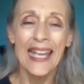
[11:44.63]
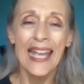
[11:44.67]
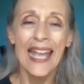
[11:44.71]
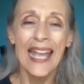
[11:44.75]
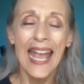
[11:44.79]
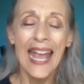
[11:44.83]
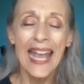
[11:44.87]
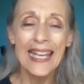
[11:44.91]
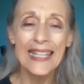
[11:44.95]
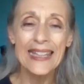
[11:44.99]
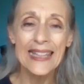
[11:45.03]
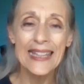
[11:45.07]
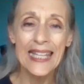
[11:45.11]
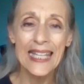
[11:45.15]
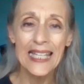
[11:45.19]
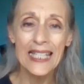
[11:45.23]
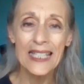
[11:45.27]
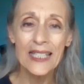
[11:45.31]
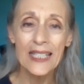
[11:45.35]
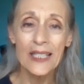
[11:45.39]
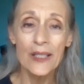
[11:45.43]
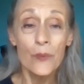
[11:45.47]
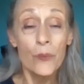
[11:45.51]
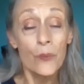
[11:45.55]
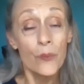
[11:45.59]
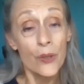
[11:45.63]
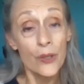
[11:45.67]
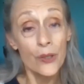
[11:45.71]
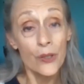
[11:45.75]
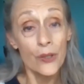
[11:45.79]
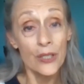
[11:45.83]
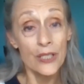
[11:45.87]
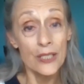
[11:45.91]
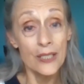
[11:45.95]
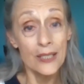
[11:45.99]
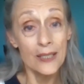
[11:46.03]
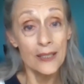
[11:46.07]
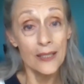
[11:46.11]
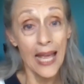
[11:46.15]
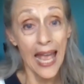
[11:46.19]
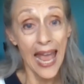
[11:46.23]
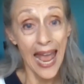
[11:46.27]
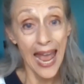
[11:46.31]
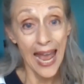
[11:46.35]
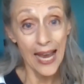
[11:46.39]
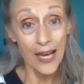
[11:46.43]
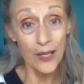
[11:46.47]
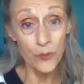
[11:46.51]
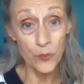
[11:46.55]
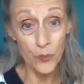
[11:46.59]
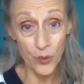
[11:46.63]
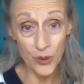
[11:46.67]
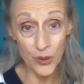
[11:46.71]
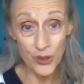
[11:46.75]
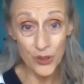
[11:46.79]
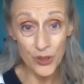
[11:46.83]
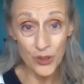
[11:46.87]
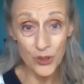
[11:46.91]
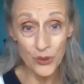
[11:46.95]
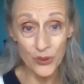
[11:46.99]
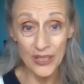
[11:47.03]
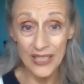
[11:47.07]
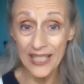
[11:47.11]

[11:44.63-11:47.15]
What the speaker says: And then we're going to add words to it,